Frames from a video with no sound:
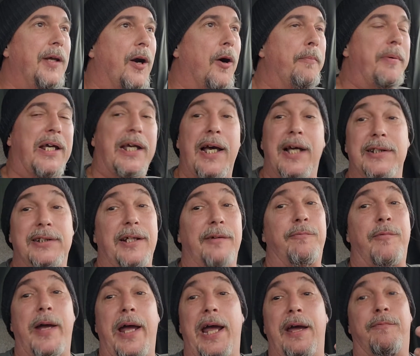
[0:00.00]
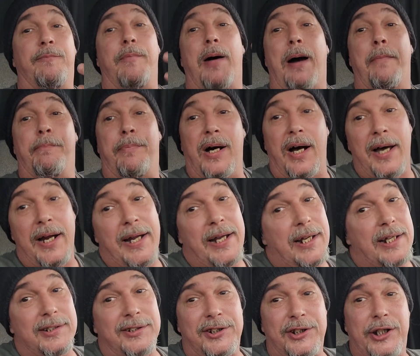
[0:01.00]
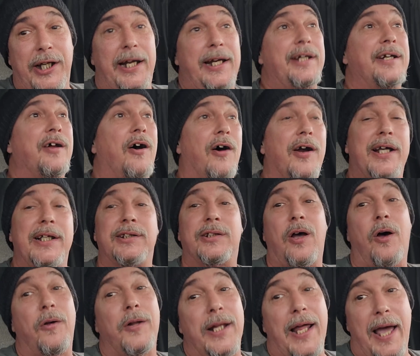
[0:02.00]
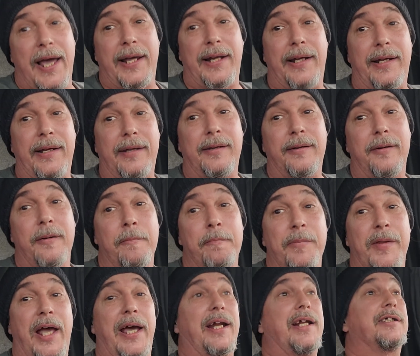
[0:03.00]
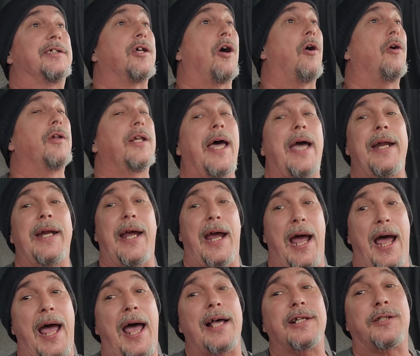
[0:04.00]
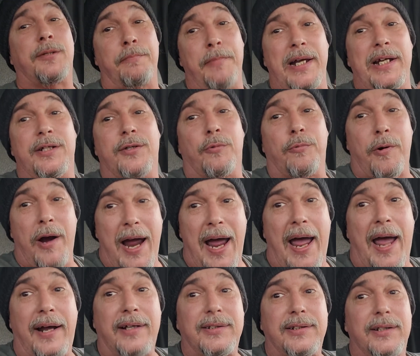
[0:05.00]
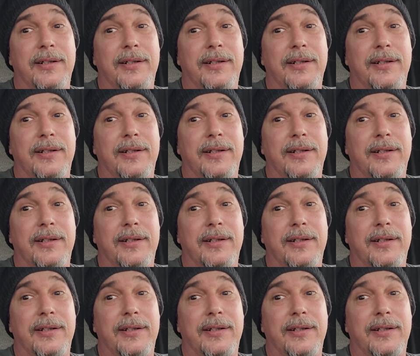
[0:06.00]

Because if my buddy is cheating on his old lady, and his old lady asks me direct,